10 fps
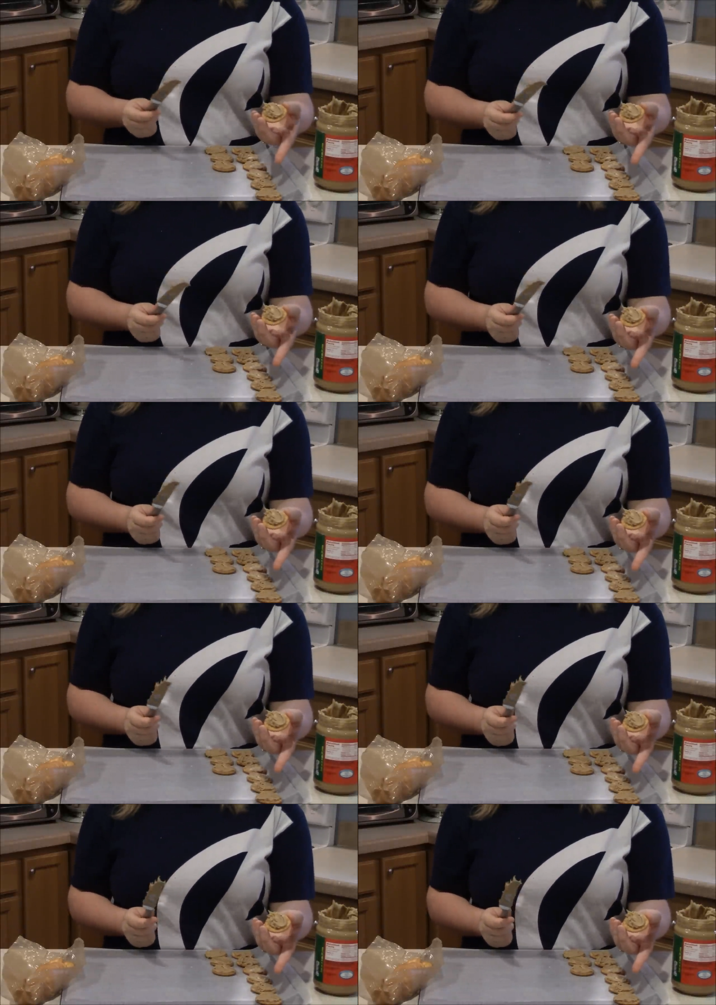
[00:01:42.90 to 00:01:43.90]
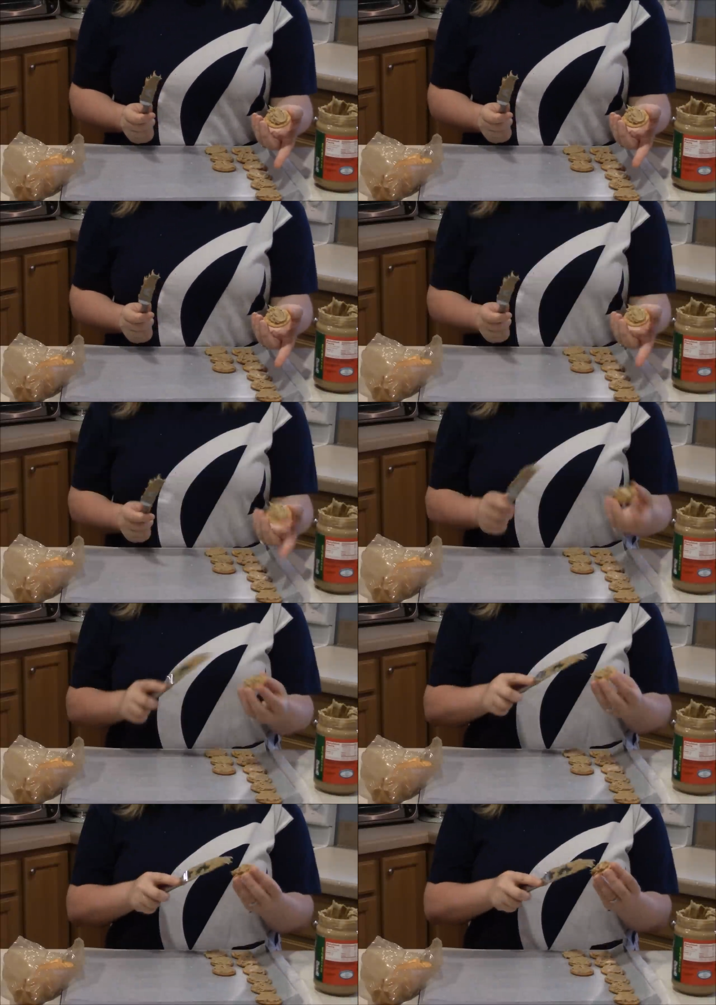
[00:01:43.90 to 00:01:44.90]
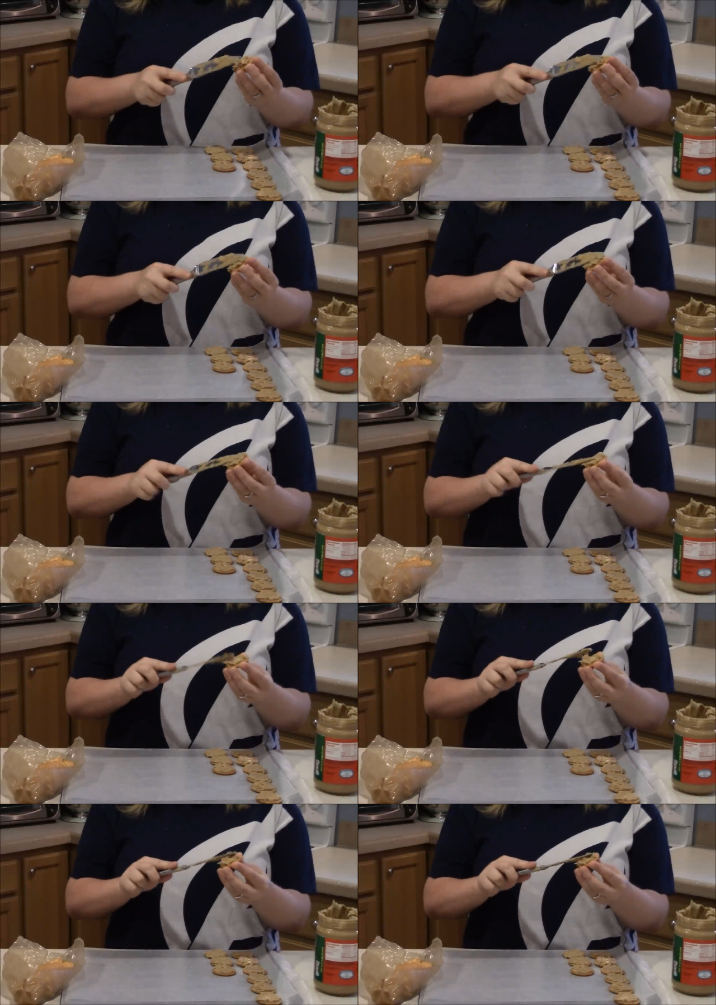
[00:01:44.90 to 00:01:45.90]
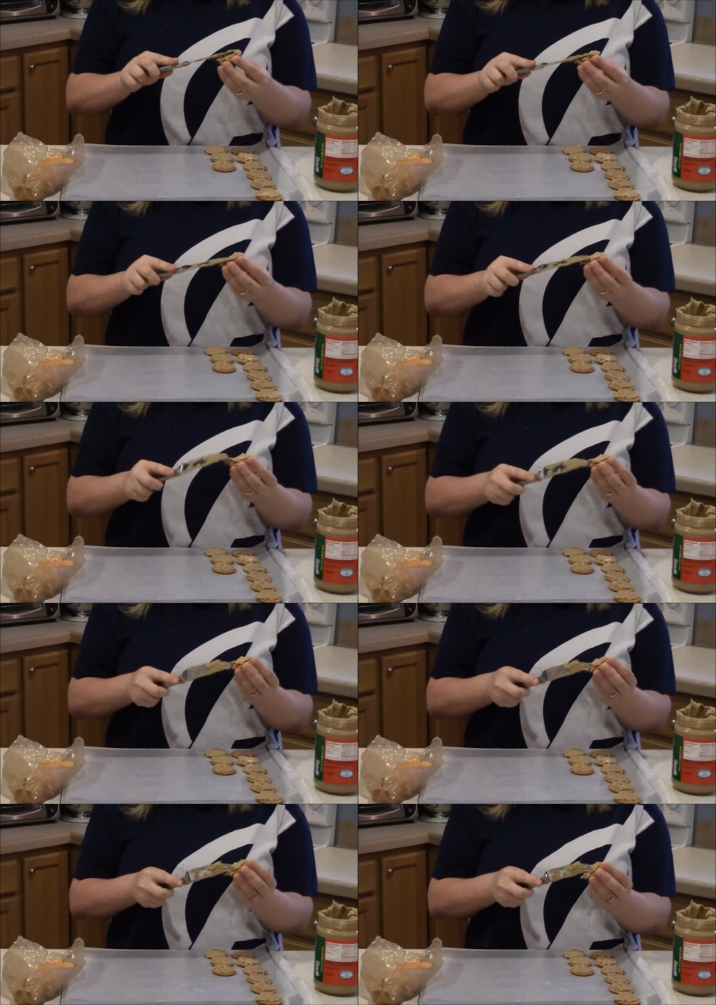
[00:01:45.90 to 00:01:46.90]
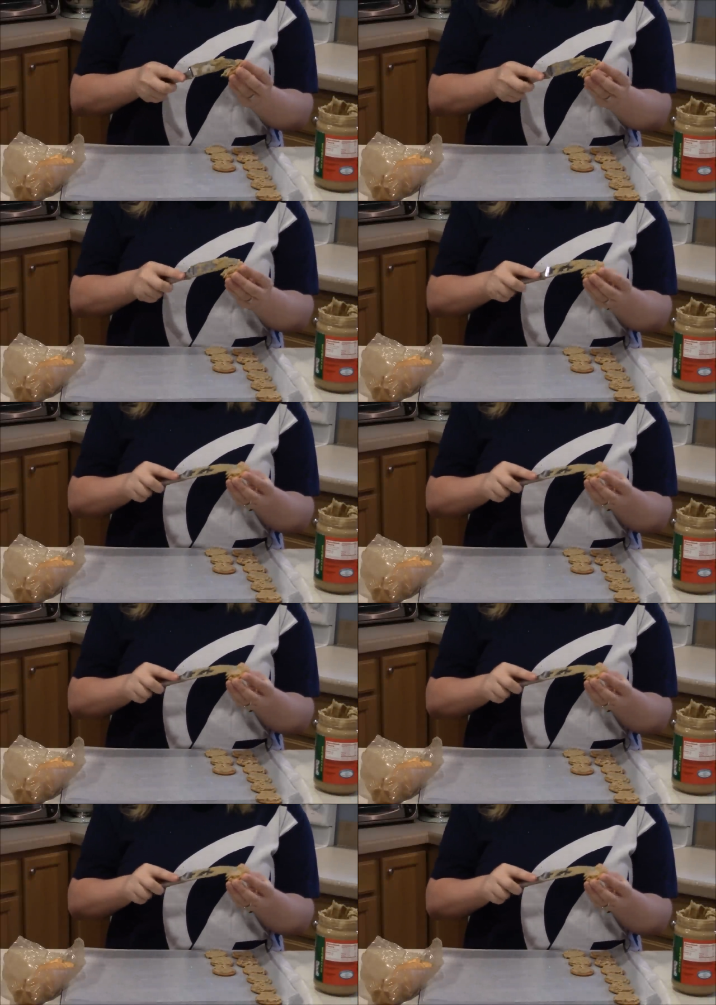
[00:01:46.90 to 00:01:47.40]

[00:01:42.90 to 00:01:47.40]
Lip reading: Nobody's mouth can be seen.